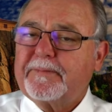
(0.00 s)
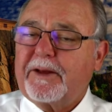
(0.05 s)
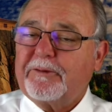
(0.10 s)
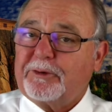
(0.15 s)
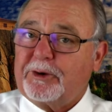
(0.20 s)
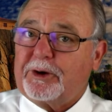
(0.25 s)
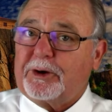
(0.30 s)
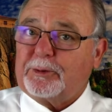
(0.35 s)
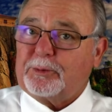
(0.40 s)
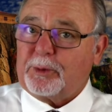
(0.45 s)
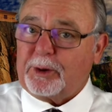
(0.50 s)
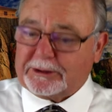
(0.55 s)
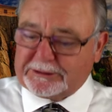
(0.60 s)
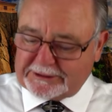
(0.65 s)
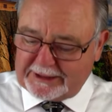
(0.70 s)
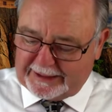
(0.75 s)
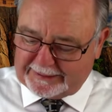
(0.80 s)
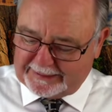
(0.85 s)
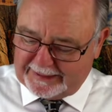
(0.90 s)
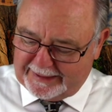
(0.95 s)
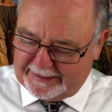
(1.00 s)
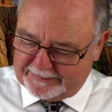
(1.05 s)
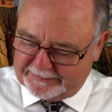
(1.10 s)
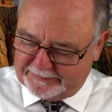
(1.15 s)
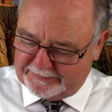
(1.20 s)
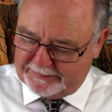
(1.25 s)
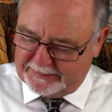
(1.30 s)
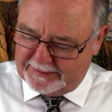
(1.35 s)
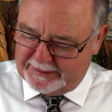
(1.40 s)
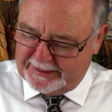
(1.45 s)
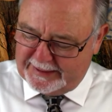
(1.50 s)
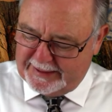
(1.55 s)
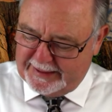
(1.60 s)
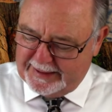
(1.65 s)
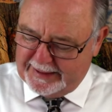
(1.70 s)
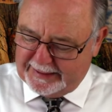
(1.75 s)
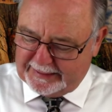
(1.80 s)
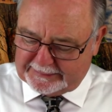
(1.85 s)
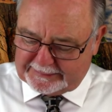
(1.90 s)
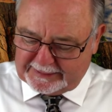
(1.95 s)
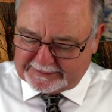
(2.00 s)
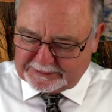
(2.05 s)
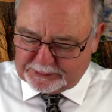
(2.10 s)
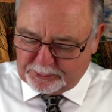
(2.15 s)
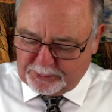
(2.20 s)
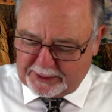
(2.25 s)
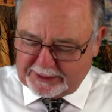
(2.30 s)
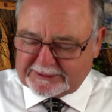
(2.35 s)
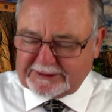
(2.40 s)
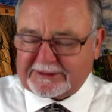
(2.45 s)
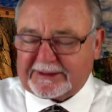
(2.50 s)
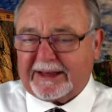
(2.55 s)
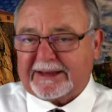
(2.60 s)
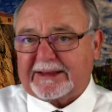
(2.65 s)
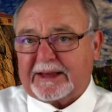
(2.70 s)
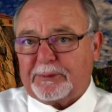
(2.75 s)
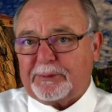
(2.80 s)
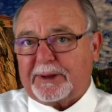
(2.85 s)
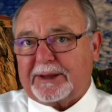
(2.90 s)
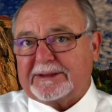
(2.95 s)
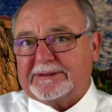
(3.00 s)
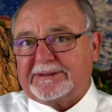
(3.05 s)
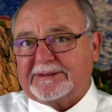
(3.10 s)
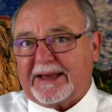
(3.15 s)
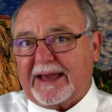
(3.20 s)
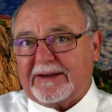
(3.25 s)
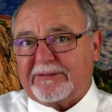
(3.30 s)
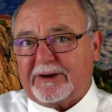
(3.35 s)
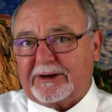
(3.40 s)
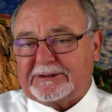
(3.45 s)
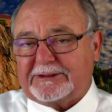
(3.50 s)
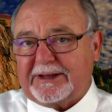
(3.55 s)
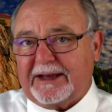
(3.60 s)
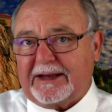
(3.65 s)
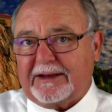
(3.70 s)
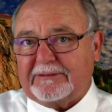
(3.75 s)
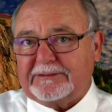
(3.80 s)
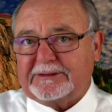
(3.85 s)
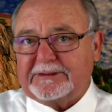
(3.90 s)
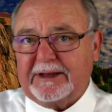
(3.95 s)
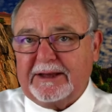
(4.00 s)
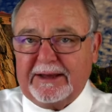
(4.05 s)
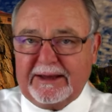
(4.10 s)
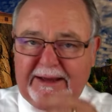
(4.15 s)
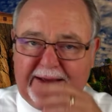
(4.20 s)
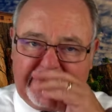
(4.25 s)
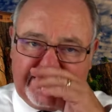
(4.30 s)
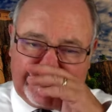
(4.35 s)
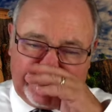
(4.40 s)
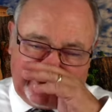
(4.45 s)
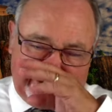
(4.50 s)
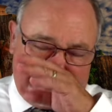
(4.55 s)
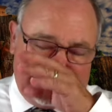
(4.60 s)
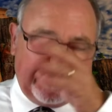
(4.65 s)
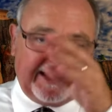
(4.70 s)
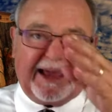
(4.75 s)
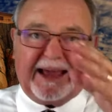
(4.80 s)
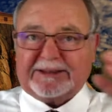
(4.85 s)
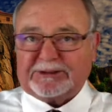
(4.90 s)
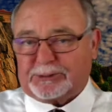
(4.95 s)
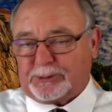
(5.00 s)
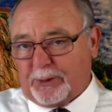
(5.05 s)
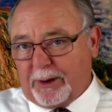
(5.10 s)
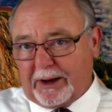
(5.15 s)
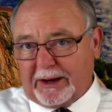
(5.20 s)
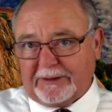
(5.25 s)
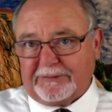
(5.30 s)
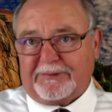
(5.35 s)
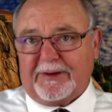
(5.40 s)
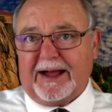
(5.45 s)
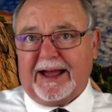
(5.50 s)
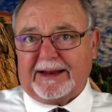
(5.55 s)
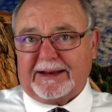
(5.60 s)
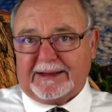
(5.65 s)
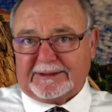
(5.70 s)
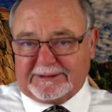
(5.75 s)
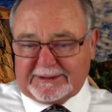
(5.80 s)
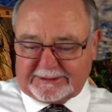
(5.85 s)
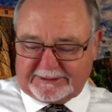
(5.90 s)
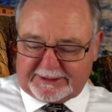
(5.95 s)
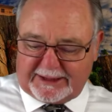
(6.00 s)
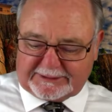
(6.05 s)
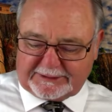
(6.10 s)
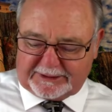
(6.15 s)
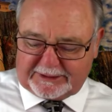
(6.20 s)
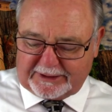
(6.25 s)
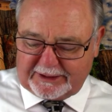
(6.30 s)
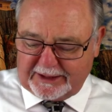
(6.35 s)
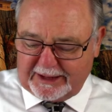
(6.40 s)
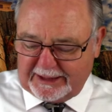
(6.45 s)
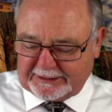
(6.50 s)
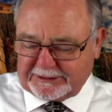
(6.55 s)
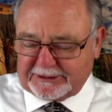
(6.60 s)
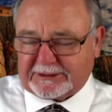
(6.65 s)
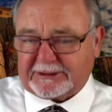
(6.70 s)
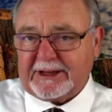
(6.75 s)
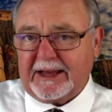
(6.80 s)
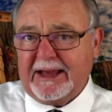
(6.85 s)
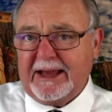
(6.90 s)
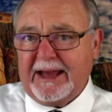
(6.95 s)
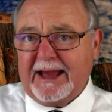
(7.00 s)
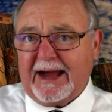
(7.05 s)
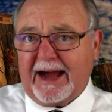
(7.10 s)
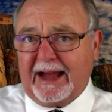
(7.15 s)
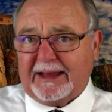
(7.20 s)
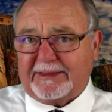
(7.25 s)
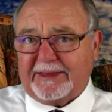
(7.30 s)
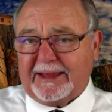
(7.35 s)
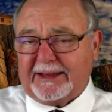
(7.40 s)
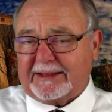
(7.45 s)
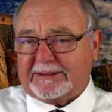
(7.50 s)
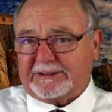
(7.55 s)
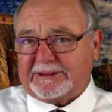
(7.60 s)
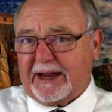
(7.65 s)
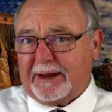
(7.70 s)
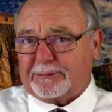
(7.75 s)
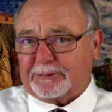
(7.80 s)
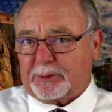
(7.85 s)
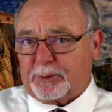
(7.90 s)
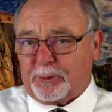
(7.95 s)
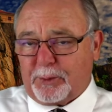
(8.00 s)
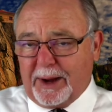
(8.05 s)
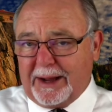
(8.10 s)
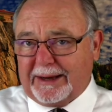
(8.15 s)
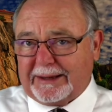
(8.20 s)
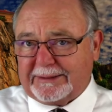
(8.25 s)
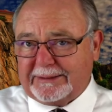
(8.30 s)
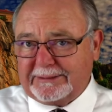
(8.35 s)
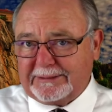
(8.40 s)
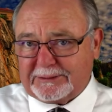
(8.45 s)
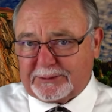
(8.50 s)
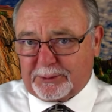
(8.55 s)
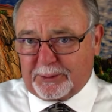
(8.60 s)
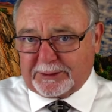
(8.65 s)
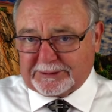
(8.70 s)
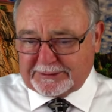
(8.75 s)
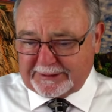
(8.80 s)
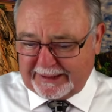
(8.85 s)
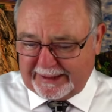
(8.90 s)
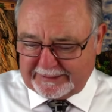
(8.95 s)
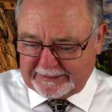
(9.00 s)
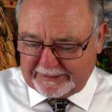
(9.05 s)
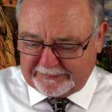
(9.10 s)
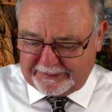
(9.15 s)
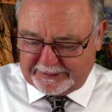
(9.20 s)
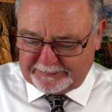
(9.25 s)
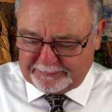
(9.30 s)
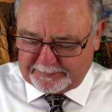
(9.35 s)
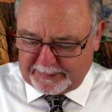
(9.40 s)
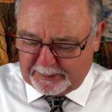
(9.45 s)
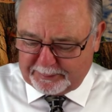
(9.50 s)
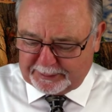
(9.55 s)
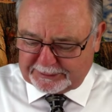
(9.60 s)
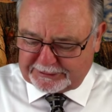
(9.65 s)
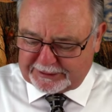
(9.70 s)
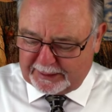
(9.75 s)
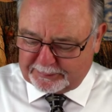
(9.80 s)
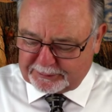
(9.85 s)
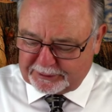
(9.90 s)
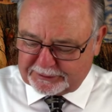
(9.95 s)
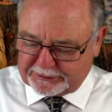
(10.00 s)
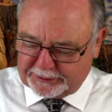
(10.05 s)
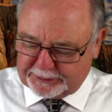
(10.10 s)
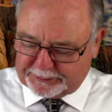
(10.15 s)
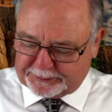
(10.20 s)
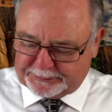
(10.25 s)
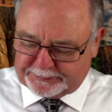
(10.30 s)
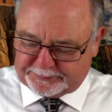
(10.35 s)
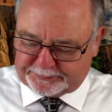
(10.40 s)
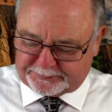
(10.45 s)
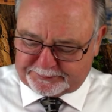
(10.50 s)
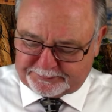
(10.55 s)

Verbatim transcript: Have you heard words like that? He doesn't want us thinking we can save ourselves. He has qualified us, it says in Colossians, I think in chapter 1, towards the end of it, might be chapter 2.